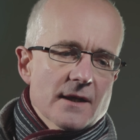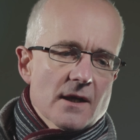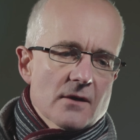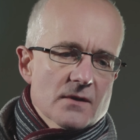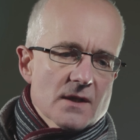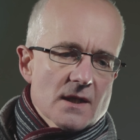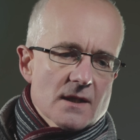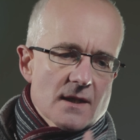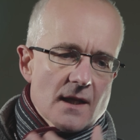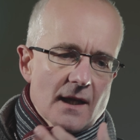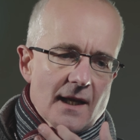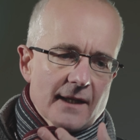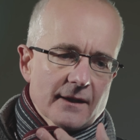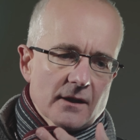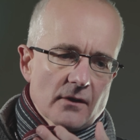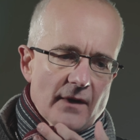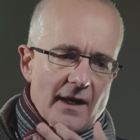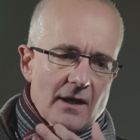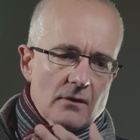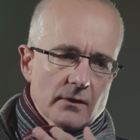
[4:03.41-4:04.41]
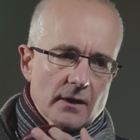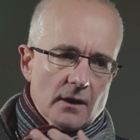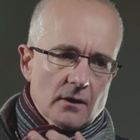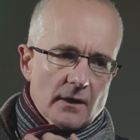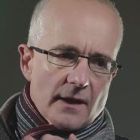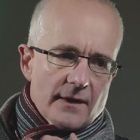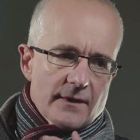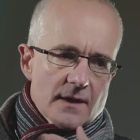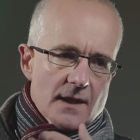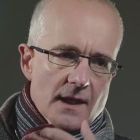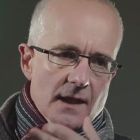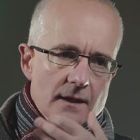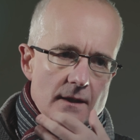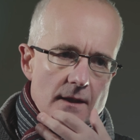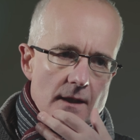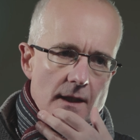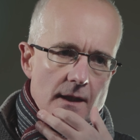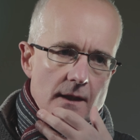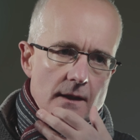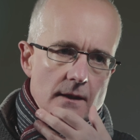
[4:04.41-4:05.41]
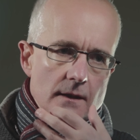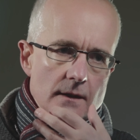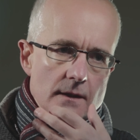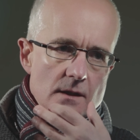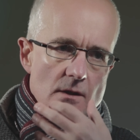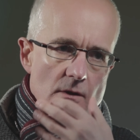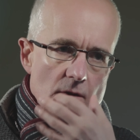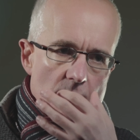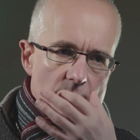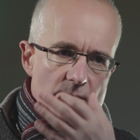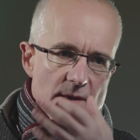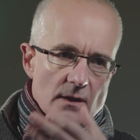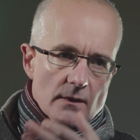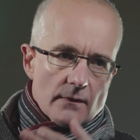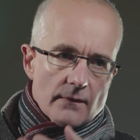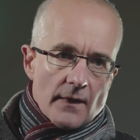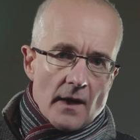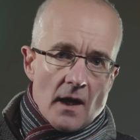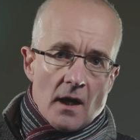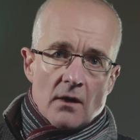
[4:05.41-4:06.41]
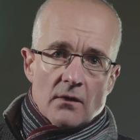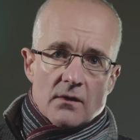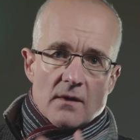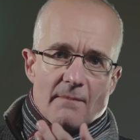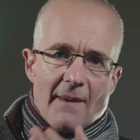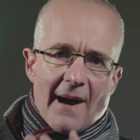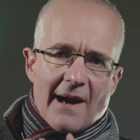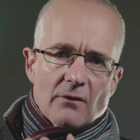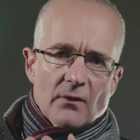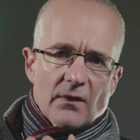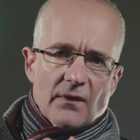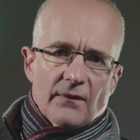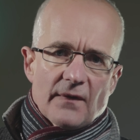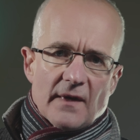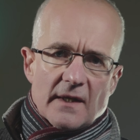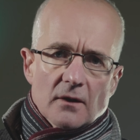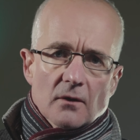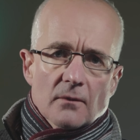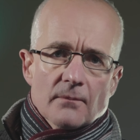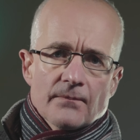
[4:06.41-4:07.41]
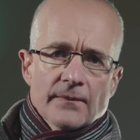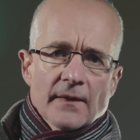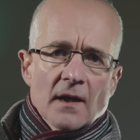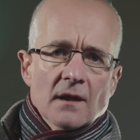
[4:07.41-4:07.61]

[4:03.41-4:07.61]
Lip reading: notice the lack of alcohol in terms of the mouthfeel.